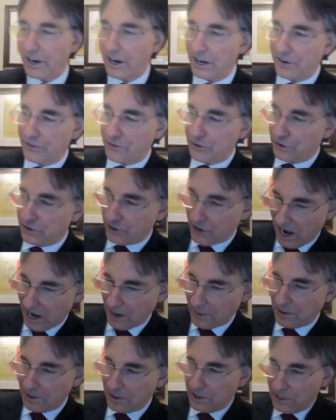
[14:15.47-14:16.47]
And if you're
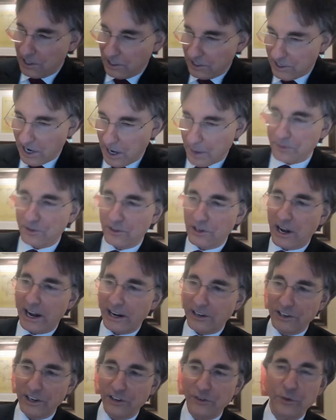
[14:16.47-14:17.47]
shamed, you need the
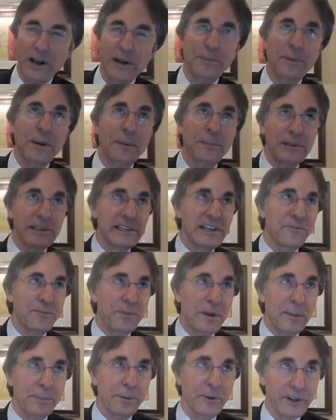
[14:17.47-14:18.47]
upsides. That's why people lift
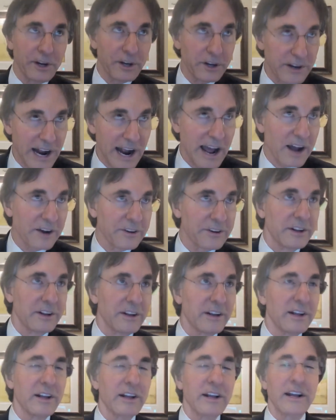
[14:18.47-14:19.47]
people that are down.
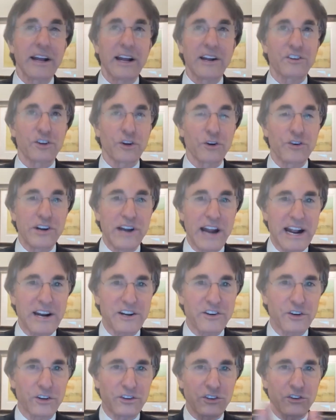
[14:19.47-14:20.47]
And so
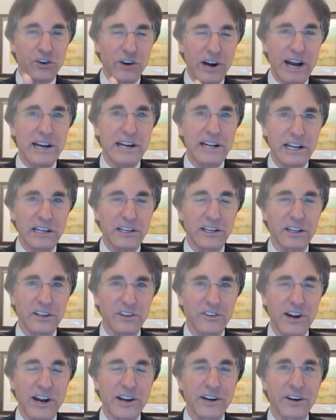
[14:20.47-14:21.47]
nature's trying to get to the
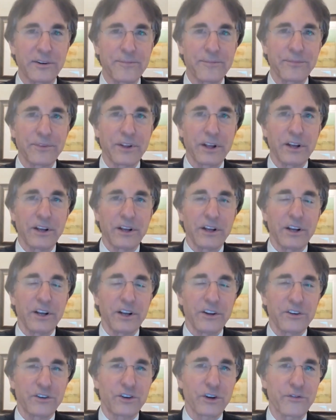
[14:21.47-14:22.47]
center.
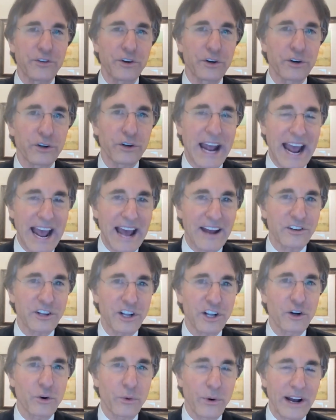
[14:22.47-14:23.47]
So if you're
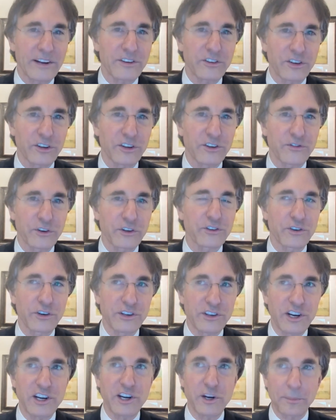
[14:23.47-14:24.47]
asking questions for
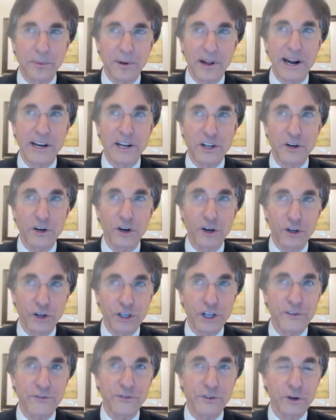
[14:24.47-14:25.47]
strategic planning, you're
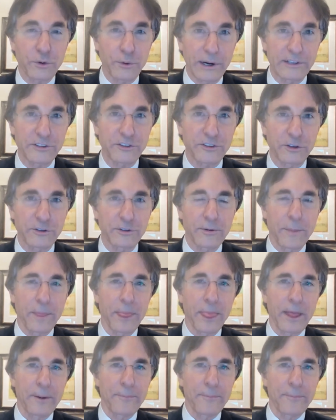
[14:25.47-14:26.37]
looking for questions